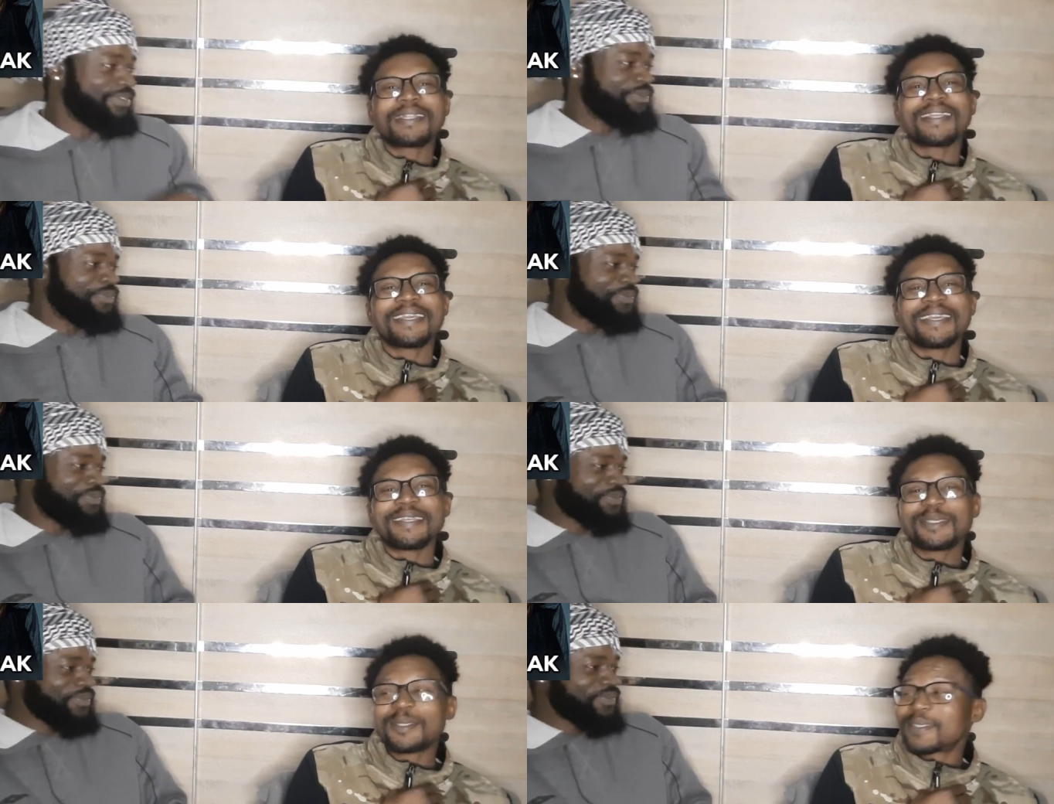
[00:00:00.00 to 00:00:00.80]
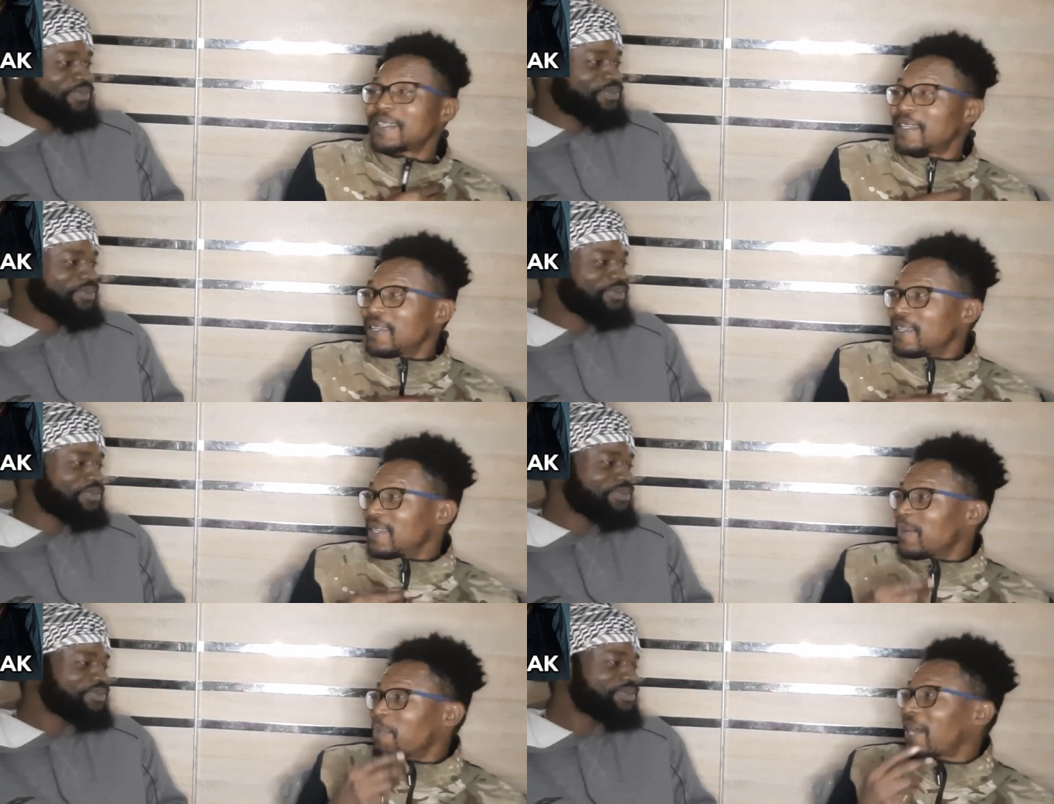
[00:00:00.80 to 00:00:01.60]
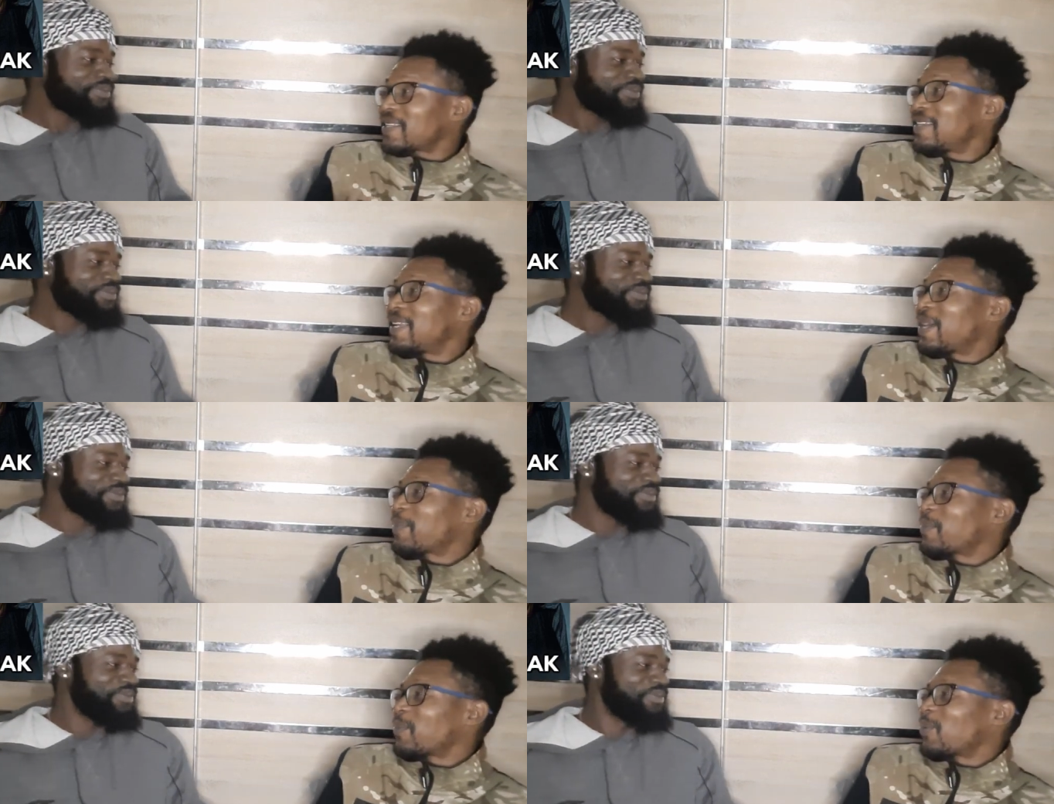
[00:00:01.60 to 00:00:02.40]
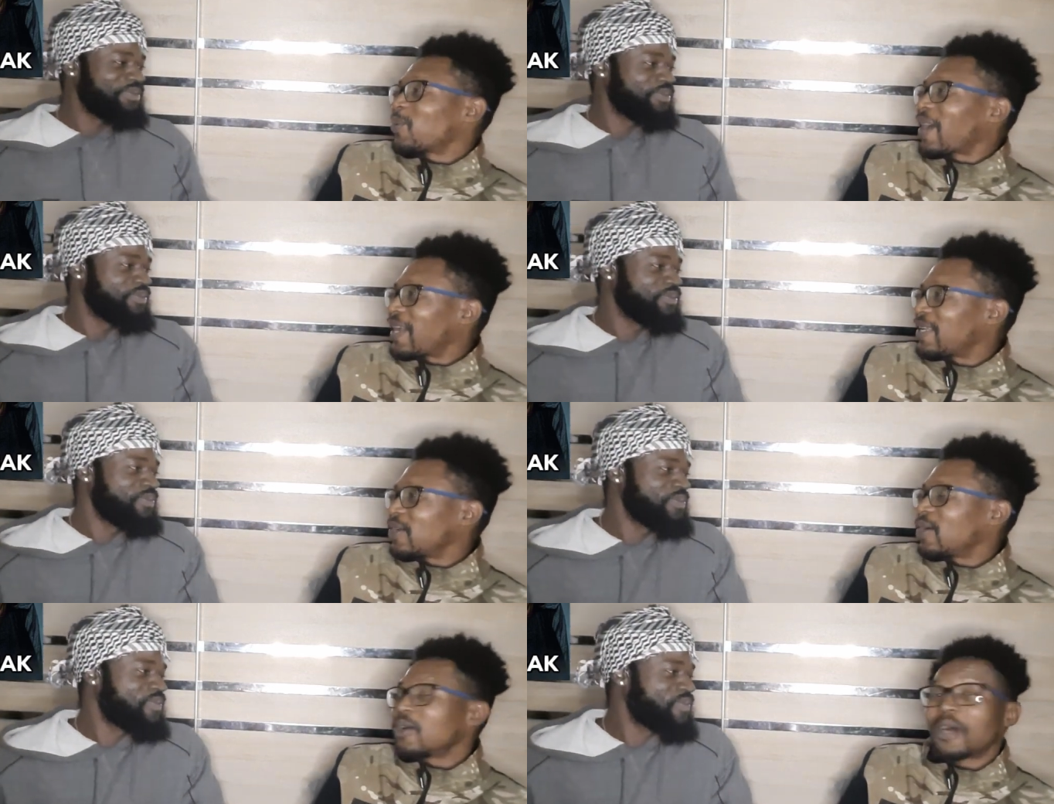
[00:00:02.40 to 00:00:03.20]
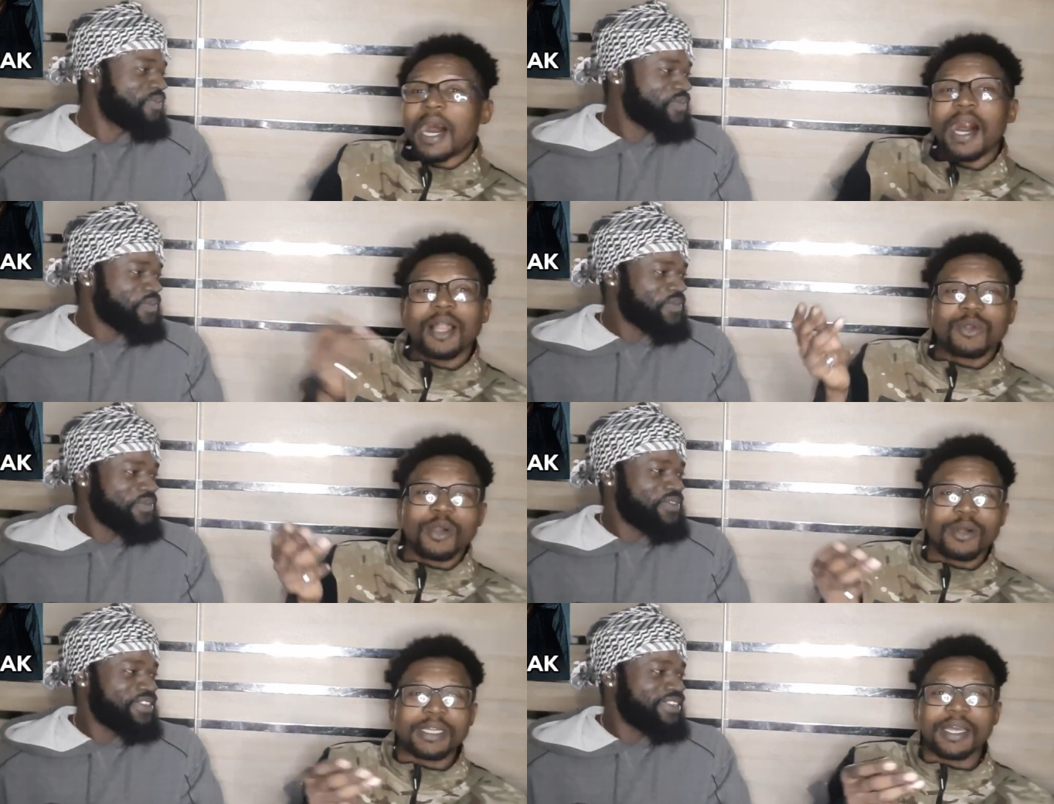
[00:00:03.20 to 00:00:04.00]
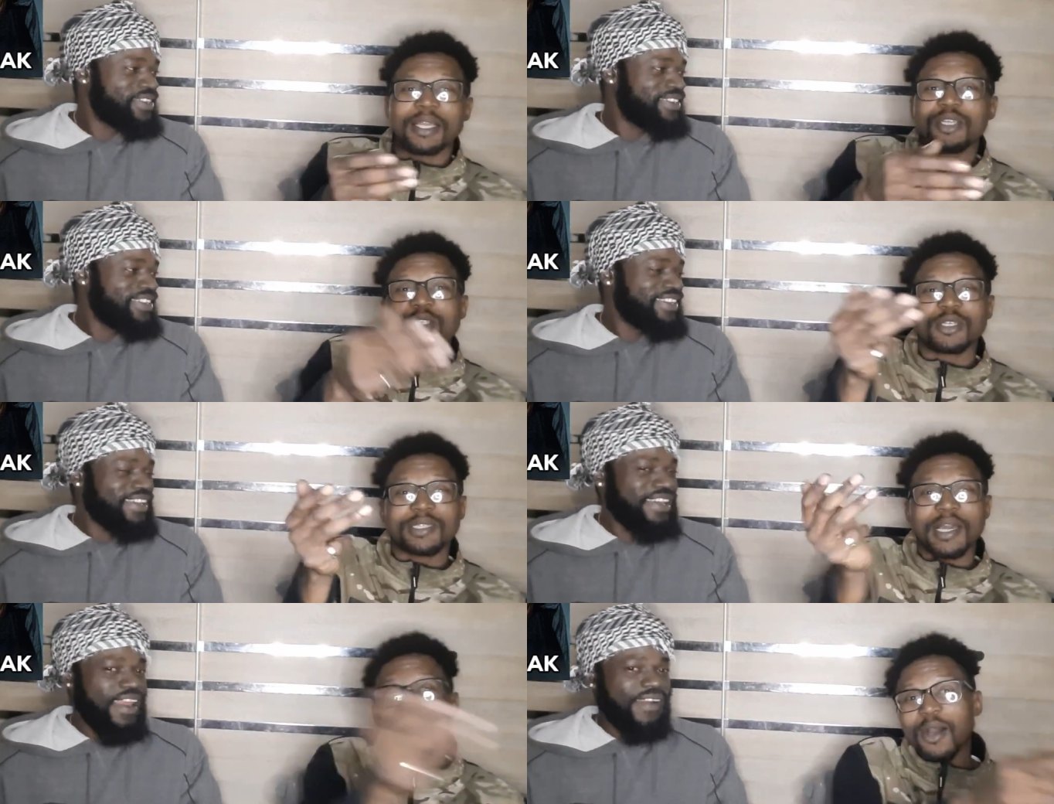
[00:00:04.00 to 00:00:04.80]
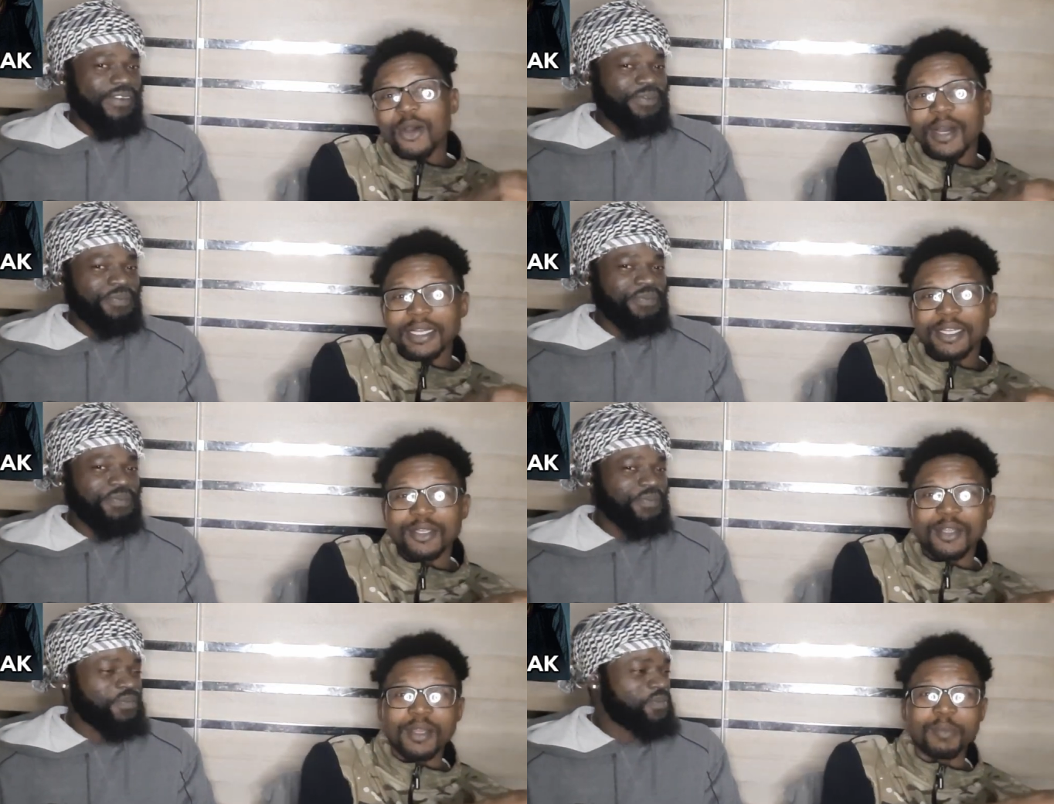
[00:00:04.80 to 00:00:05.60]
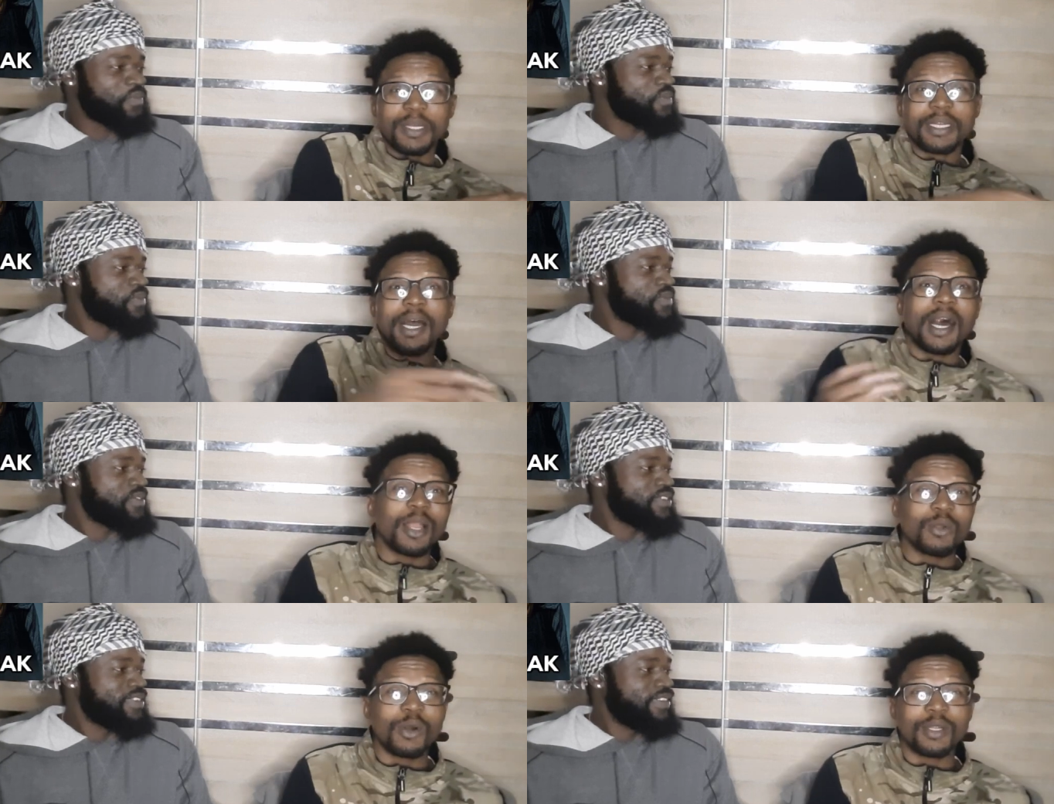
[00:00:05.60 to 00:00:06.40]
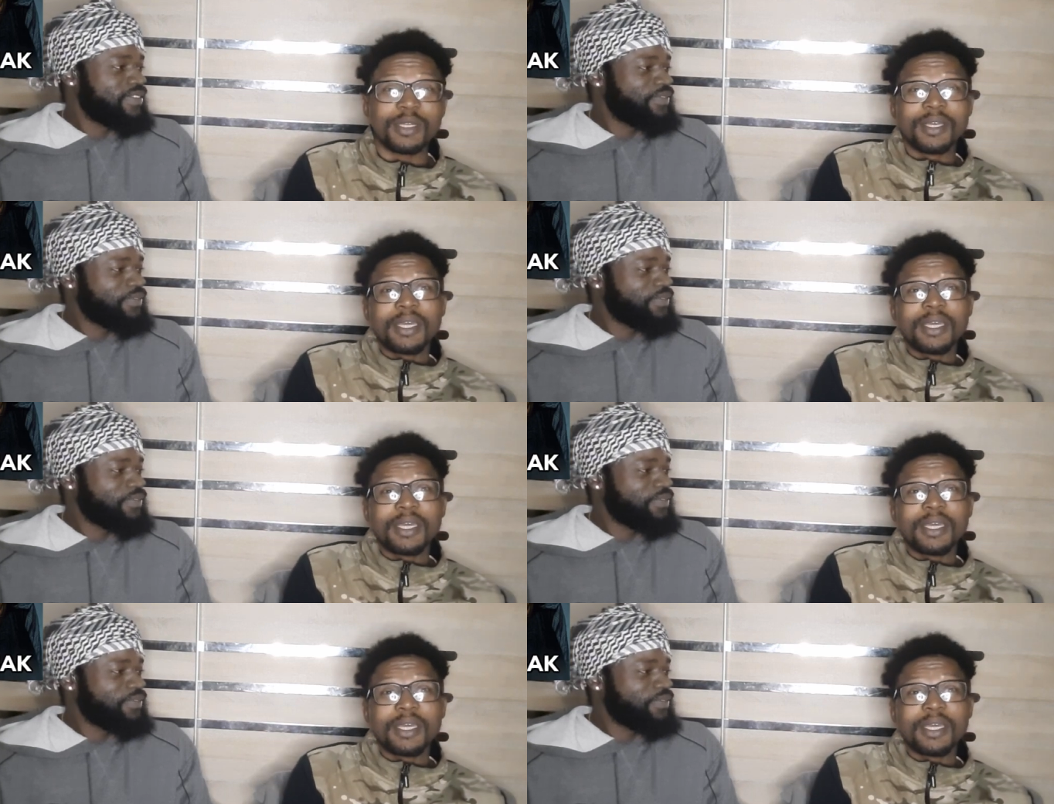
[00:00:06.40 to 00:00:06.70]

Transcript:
Speaker 1: thing is the battle them right now all round and not just Khago and determine all round